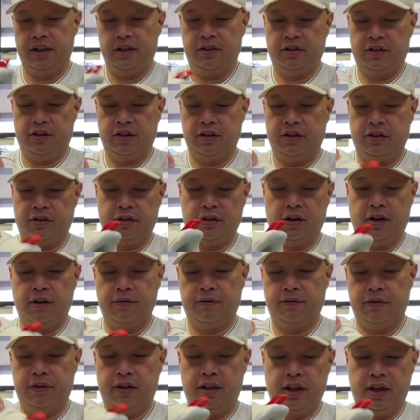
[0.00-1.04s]
It's just
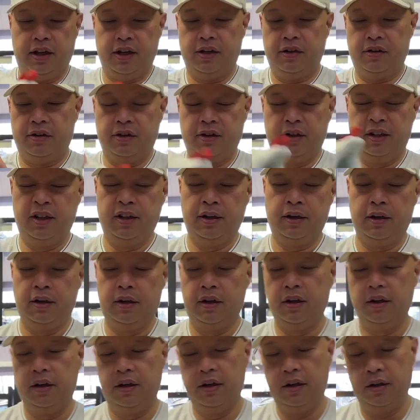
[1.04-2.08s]
soft there.
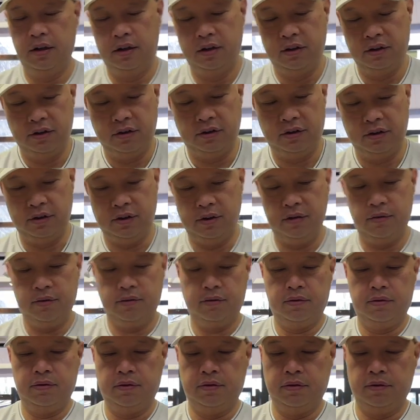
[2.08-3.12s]
So,
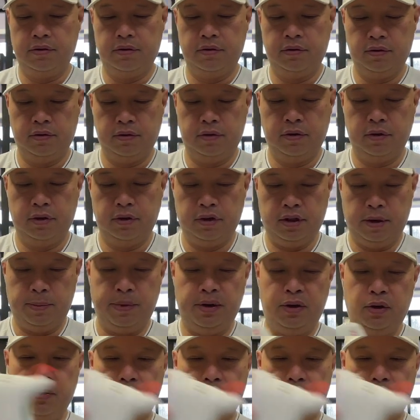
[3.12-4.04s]
I mean,